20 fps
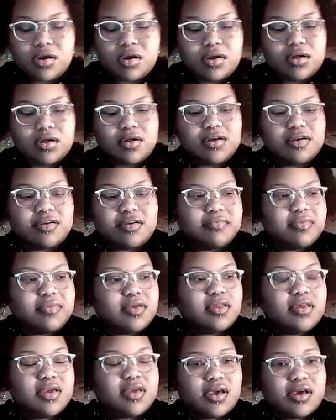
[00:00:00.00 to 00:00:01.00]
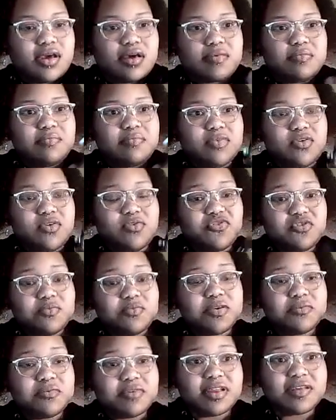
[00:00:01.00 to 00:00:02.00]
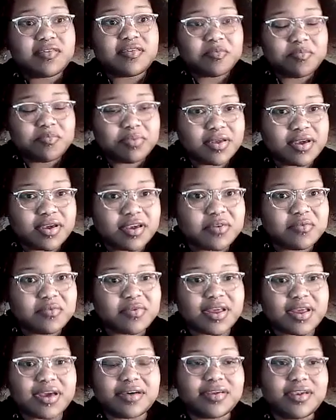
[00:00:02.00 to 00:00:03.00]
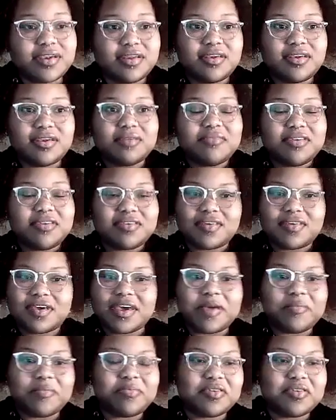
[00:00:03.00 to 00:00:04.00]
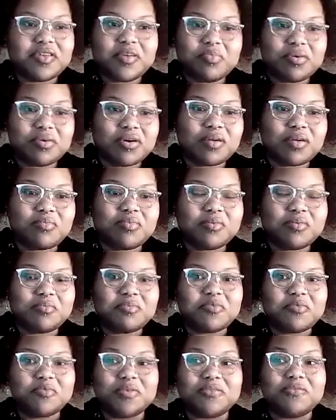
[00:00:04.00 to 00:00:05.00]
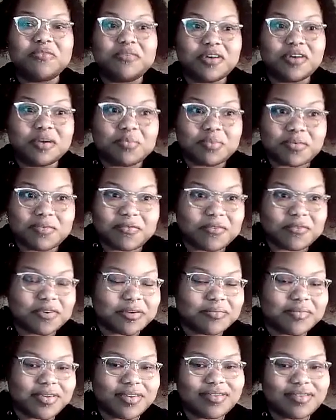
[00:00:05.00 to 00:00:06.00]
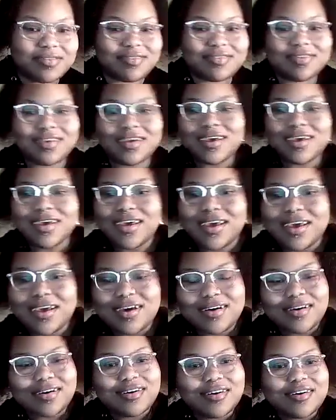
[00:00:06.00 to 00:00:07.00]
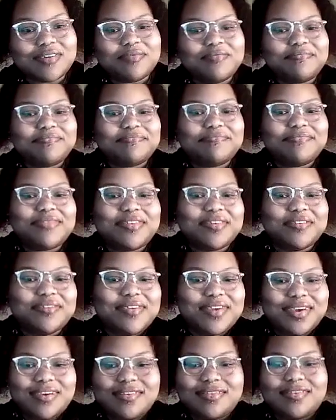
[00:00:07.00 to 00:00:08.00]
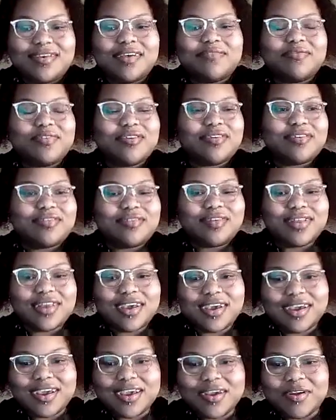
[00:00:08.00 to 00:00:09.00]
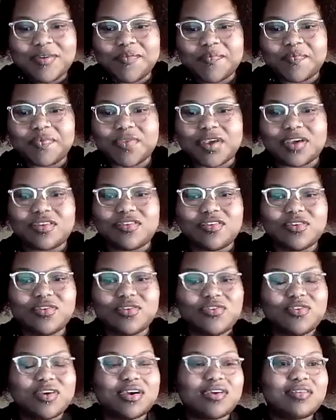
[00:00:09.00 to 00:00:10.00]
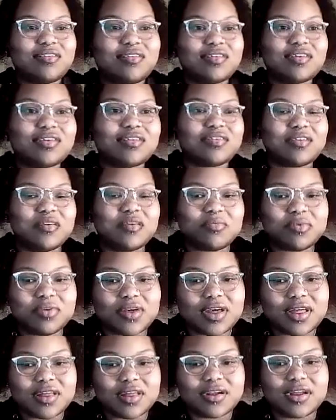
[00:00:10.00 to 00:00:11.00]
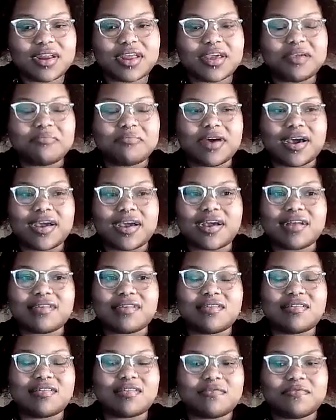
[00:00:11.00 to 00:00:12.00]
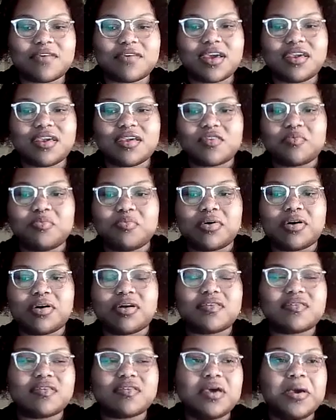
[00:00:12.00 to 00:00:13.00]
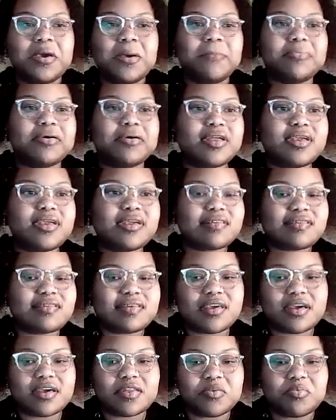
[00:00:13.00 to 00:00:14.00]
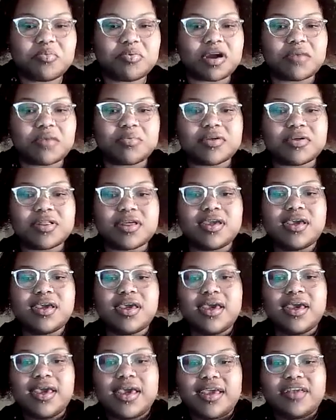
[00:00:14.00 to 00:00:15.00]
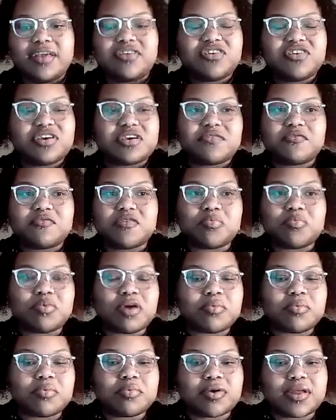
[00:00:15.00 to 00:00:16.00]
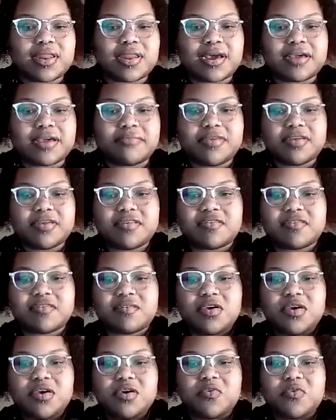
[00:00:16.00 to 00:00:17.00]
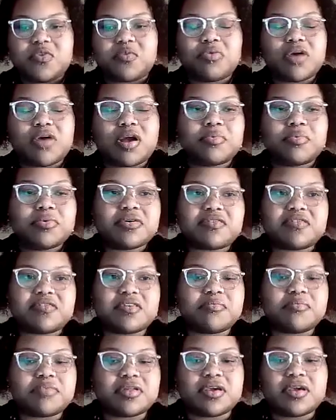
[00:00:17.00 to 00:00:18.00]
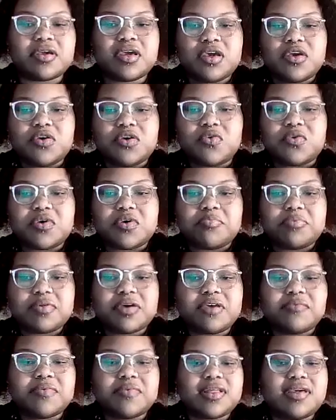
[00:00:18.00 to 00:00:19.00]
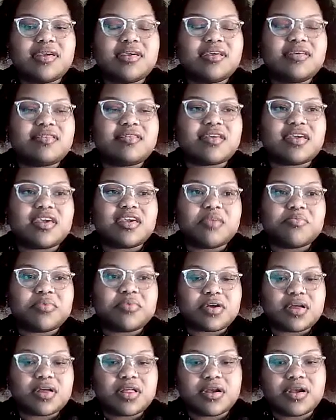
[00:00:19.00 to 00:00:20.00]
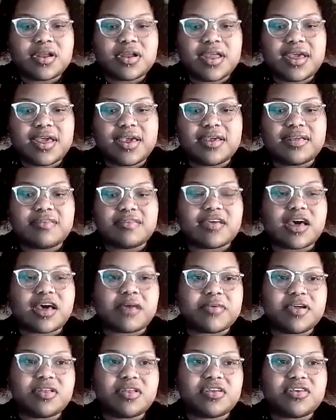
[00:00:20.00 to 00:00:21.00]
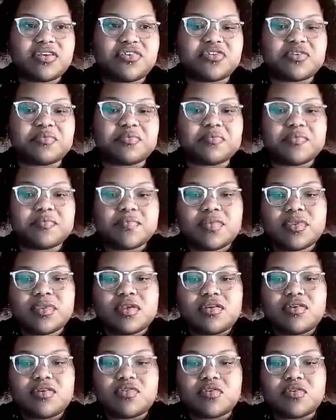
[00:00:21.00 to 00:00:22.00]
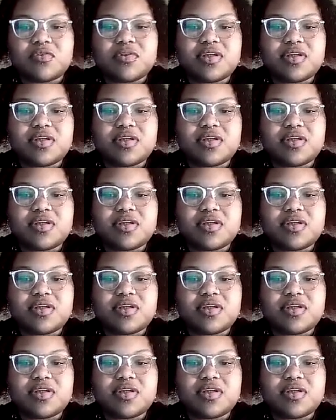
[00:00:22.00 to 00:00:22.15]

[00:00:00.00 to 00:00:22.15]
And yeah, you should be ready to play without any mishaps, any problems before a performance. So yes, after today, I showed you how to assemble a clarinet by identifying its parts, putting it together properly, and checking for proper alignments. With proper assembly, you could play with ease and keep your clarinet in top condition. So the